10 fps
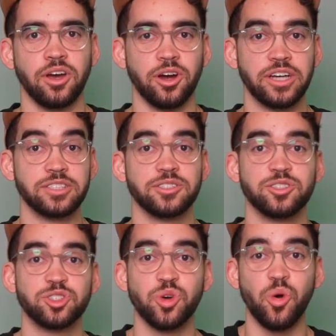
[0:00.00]
All right,
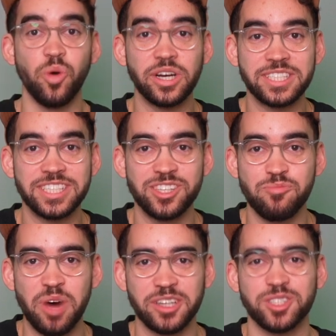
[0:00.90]
so what's in the
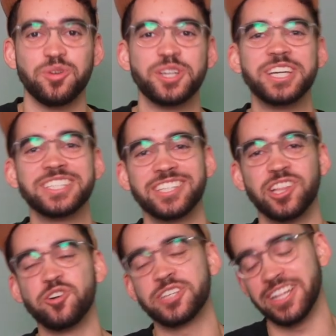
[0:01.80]
box? What does it
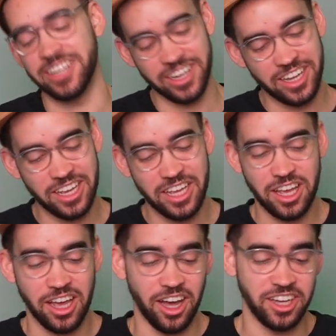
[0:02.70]
look like?
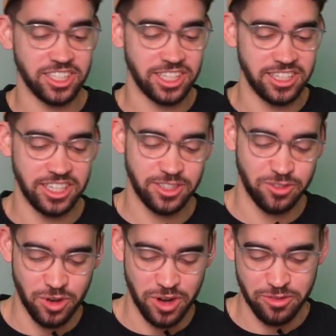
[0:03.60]
Honestly, if
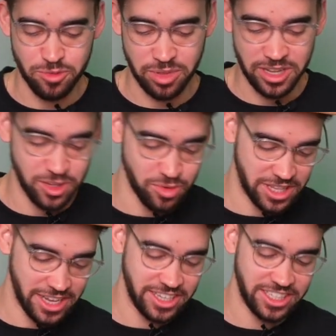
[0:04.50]
you ever played with
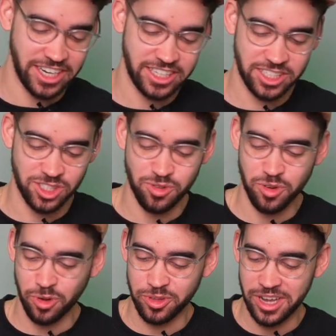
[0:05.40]
Ajax, you
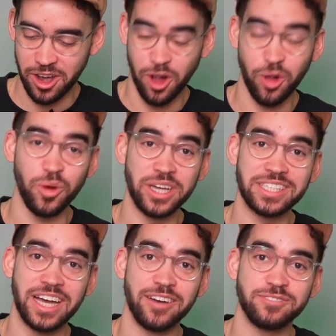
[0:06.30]
know they always
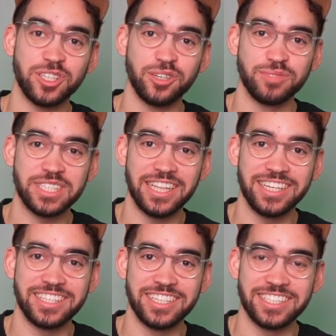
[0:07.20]
have some
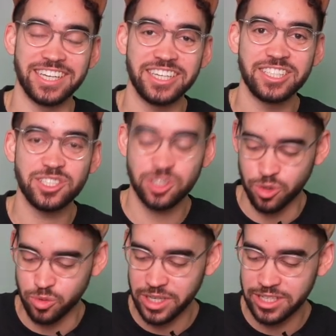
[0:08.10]
slick designs, so
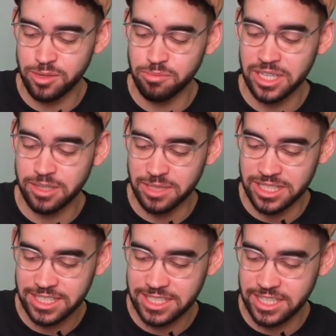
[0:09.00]
really
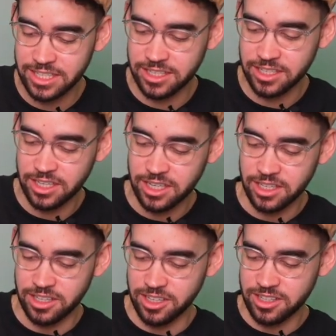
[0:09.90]
minimalistic,
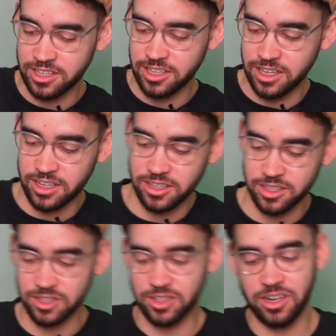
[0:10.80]
nothing
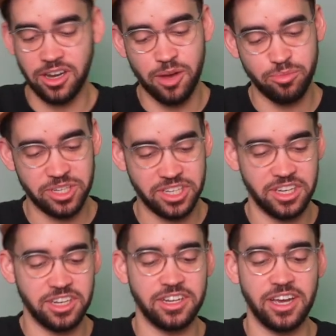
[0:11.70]

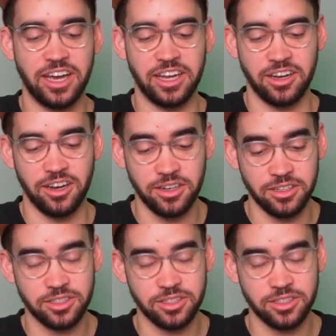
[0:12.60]
complicated at all.